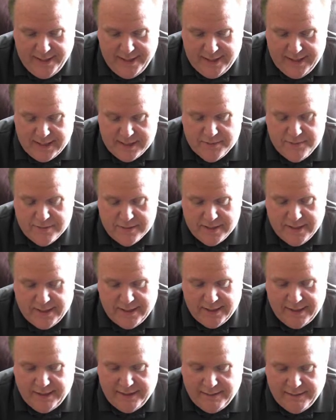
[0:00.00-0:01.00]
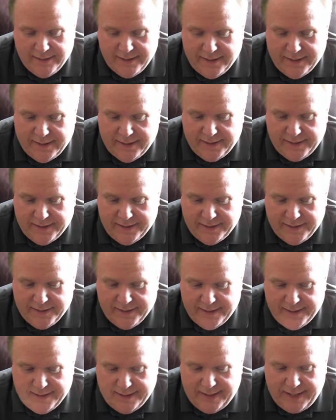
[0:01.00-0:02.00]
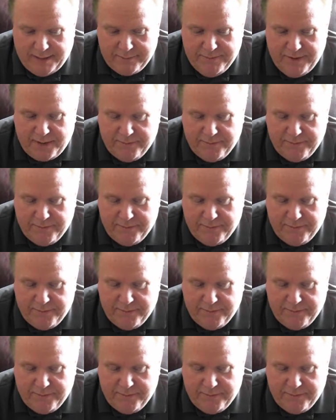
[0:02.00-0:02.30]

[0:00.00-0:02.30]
And this was in there, and I'm